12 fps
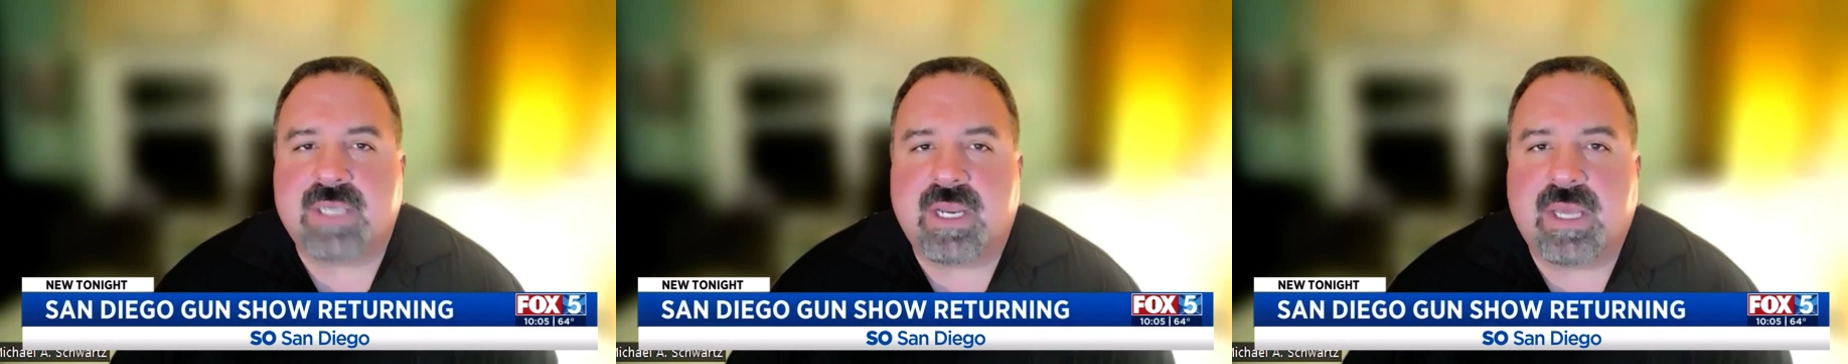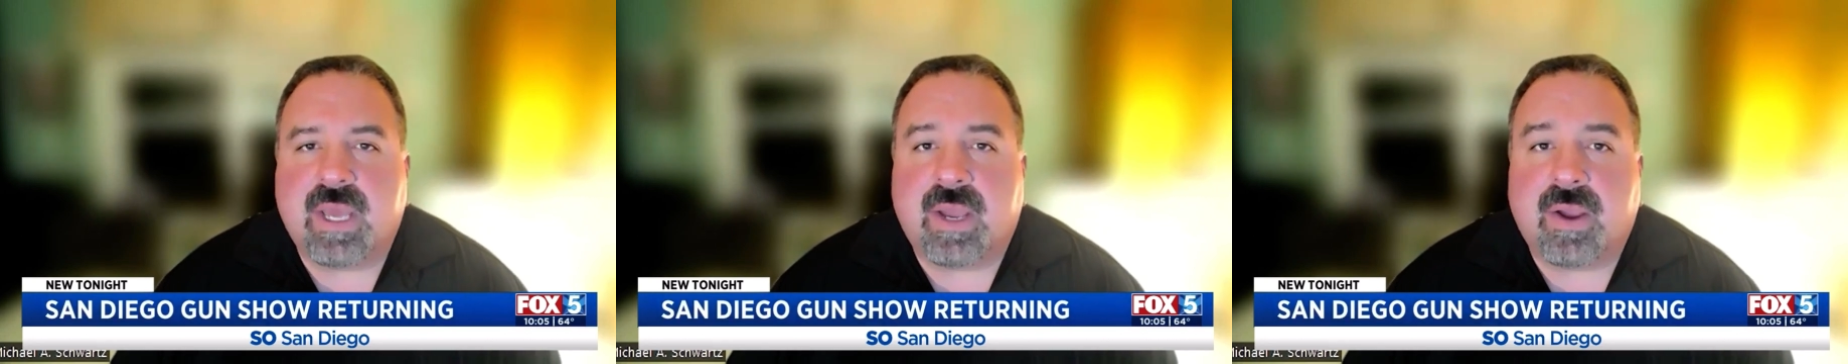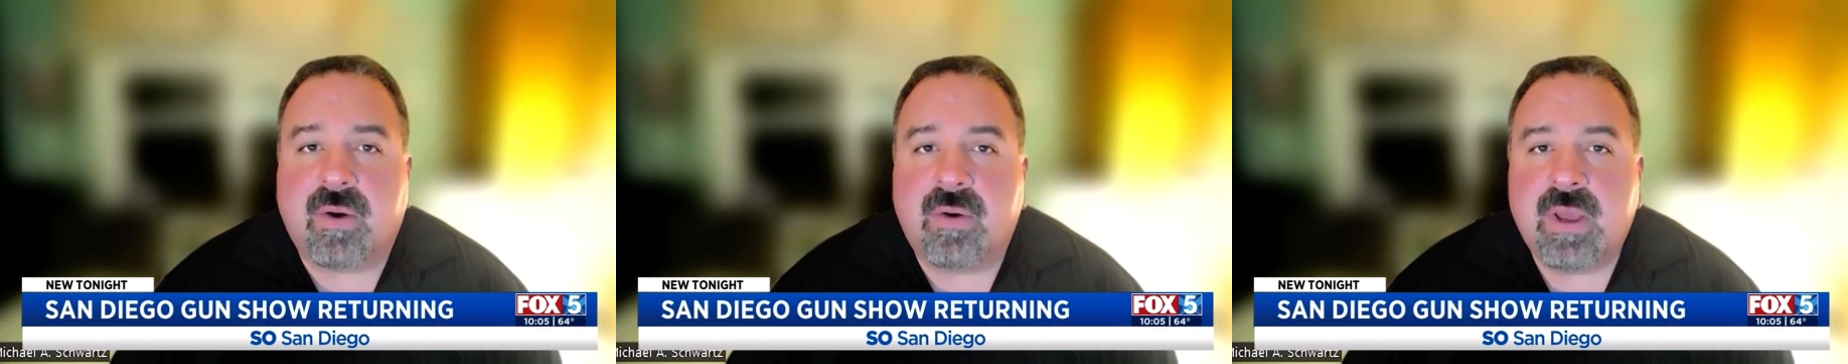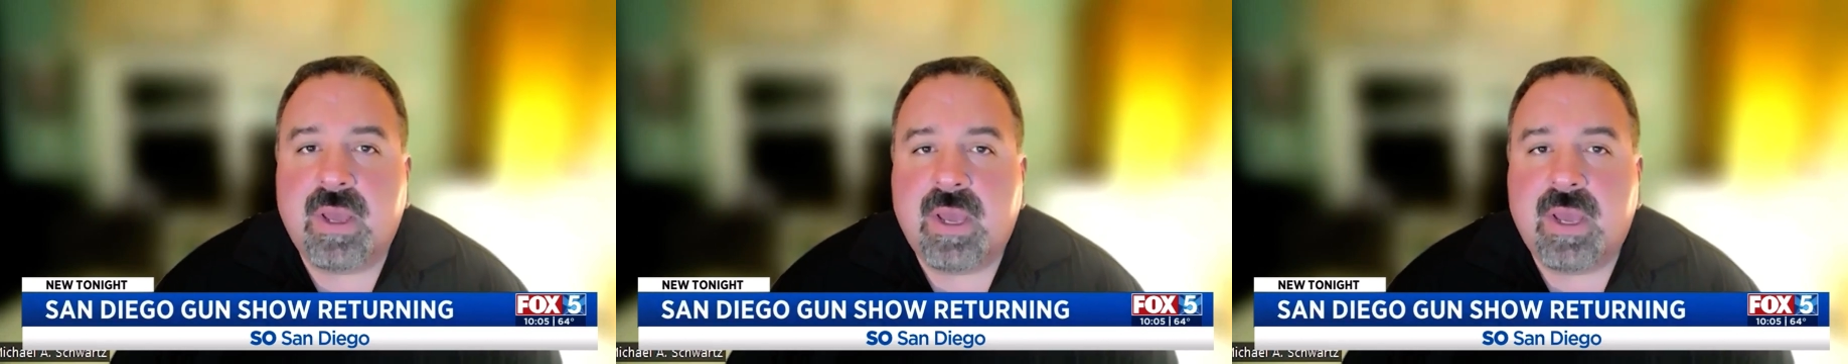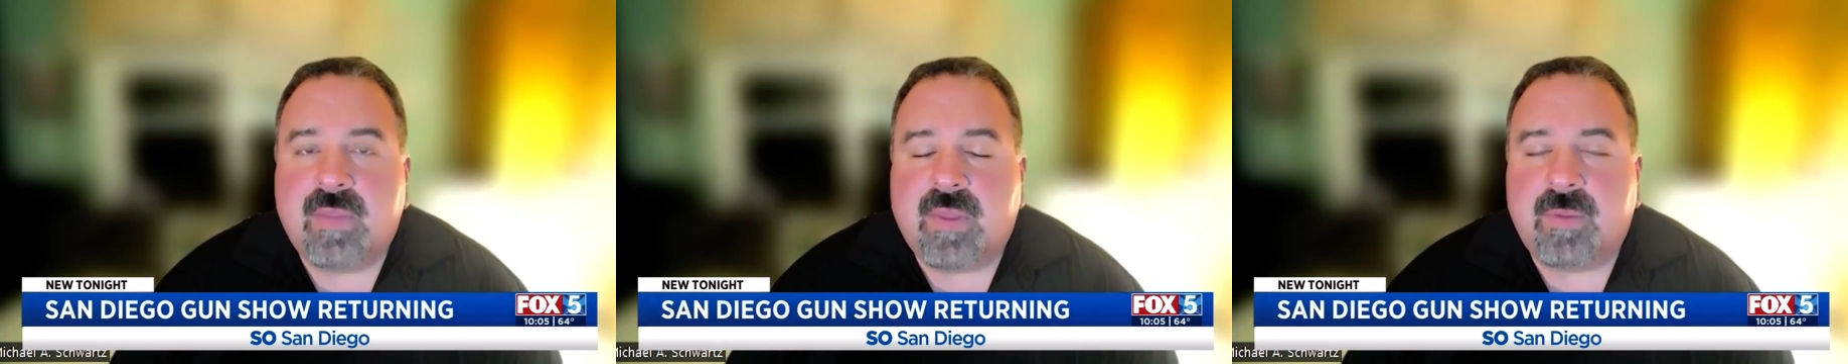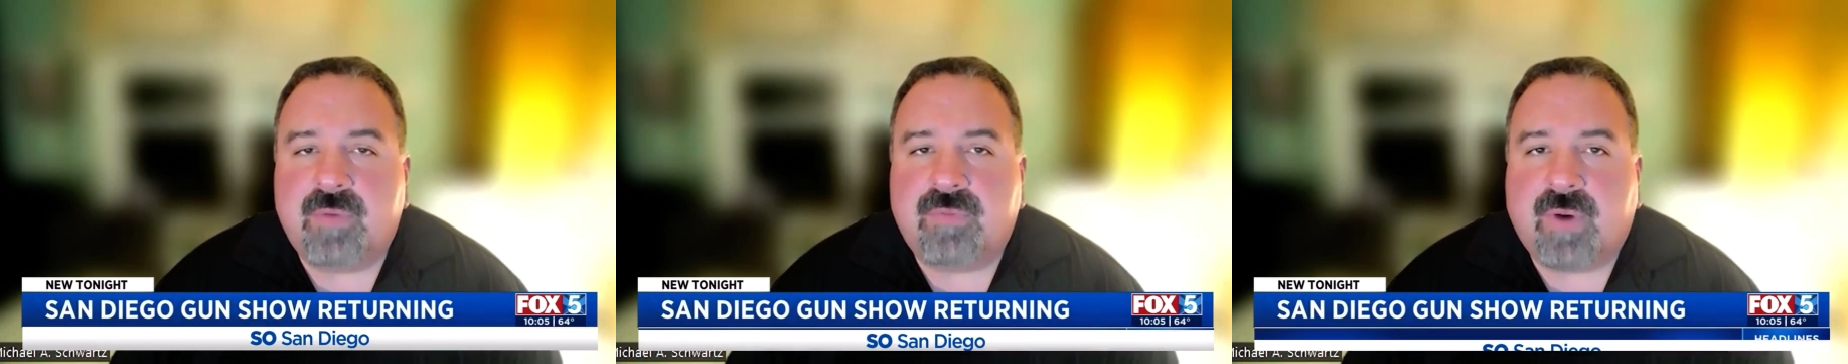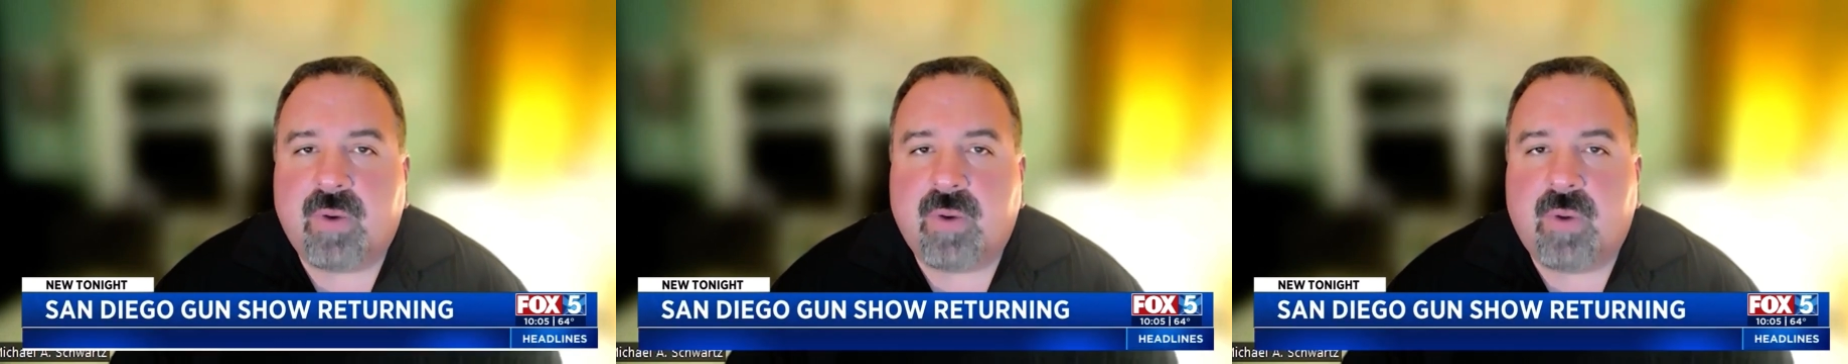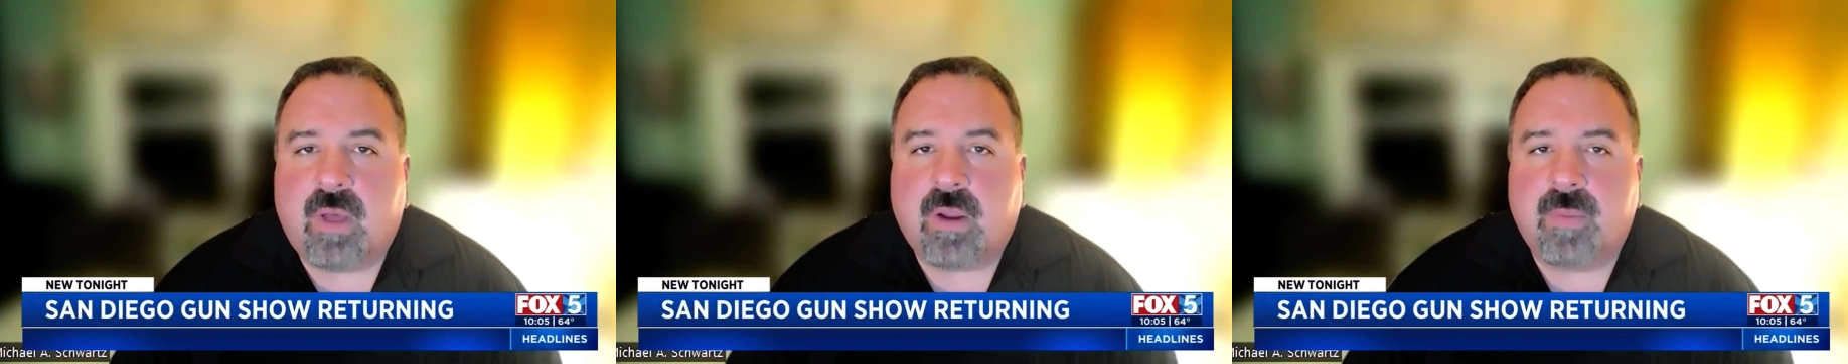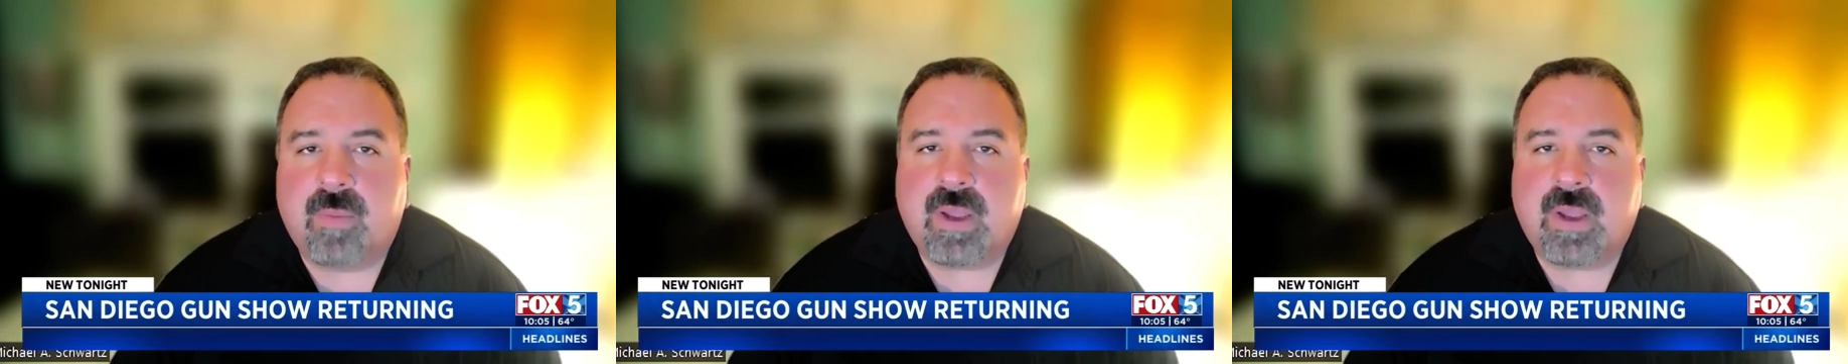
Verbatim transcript: Diego. They've been very welcoming.